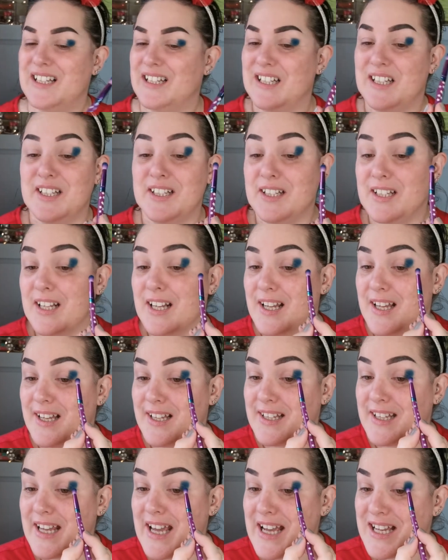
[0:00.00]
and
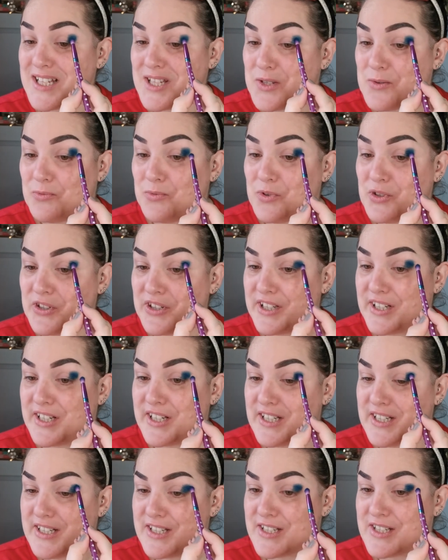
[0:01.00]
guess what it
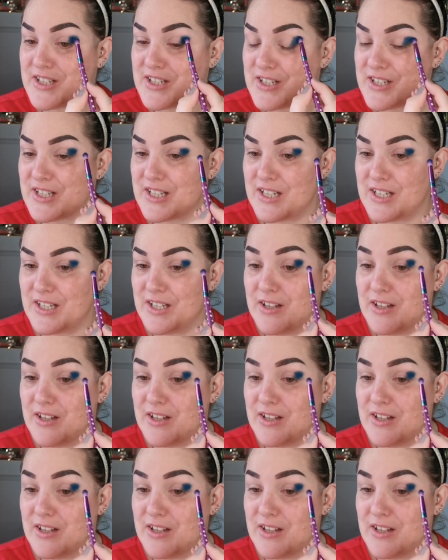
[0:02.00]
is